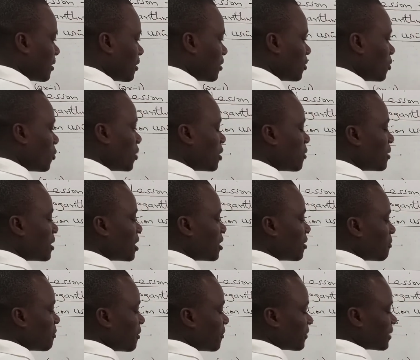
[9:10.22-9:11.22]
we will
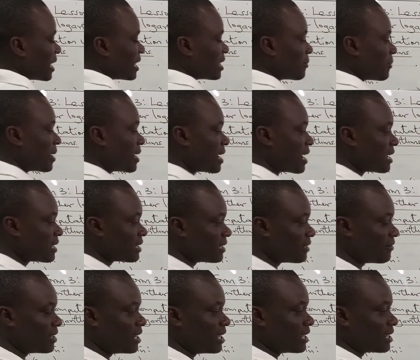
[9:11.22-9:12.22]
remove that minus
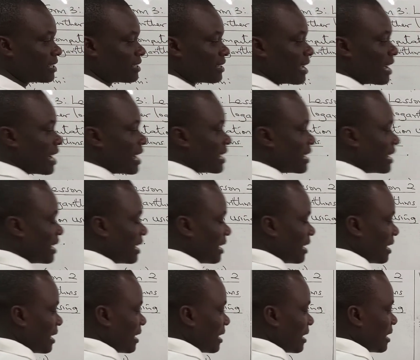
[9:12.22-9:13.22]
7x and
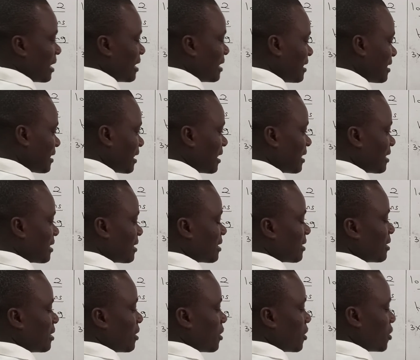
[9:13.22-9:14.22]
instead
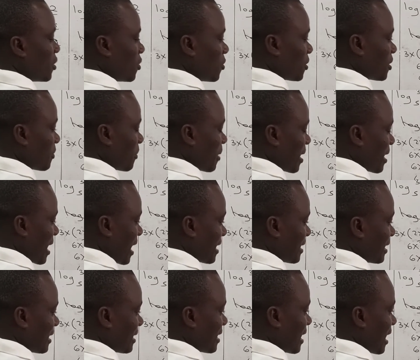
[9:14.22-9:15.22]
use
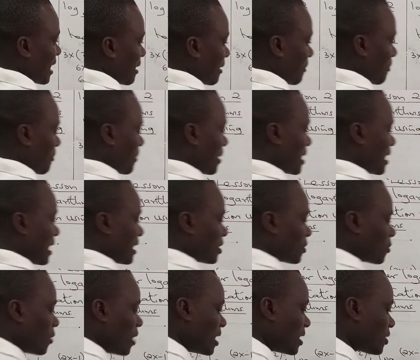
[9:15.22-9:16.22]
minus 6 and minus
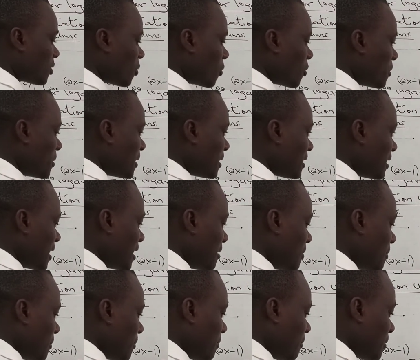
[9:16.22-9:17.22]
1. So we will
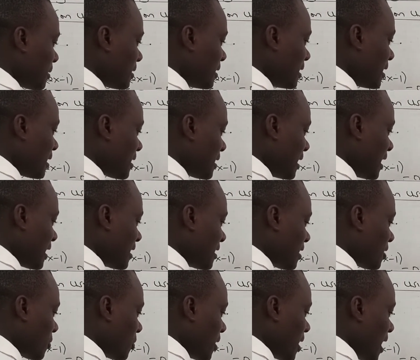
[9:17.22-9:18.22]
say 6x
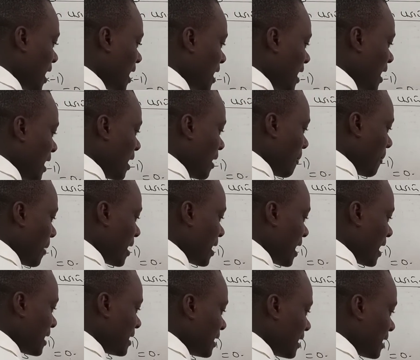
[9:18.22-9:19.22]
squared
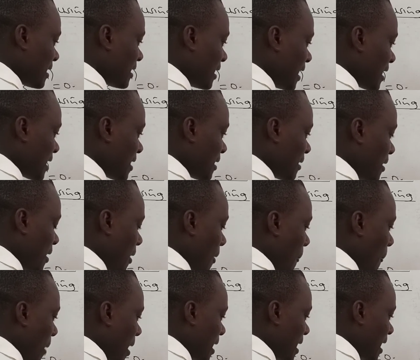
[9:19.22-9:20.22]
minus 6x
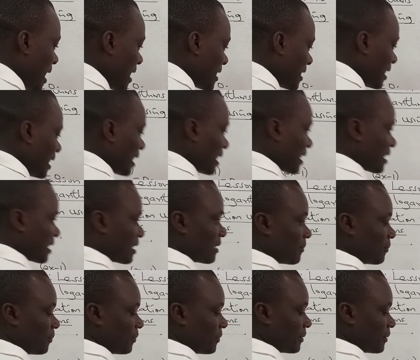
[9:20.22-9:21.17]
minus x.